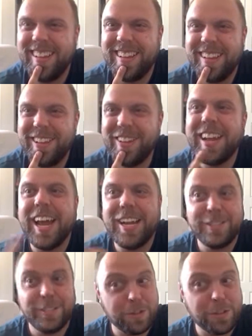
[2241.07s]
you got to
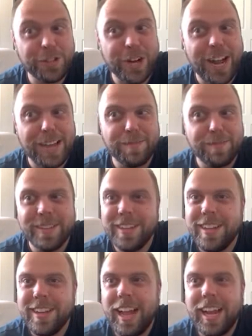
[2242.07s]
subscribe.
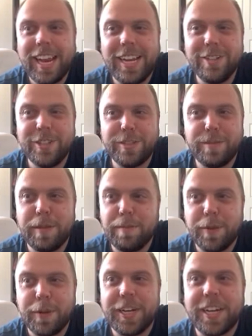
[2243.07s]
I can't just be
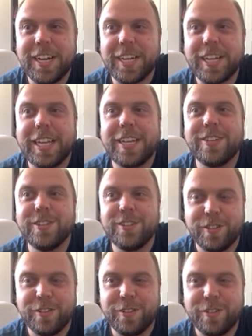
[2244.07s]
putting on clothes
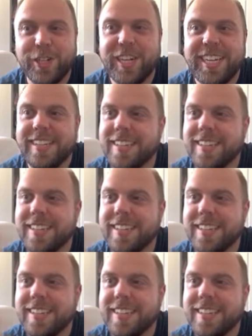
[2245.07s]
for free.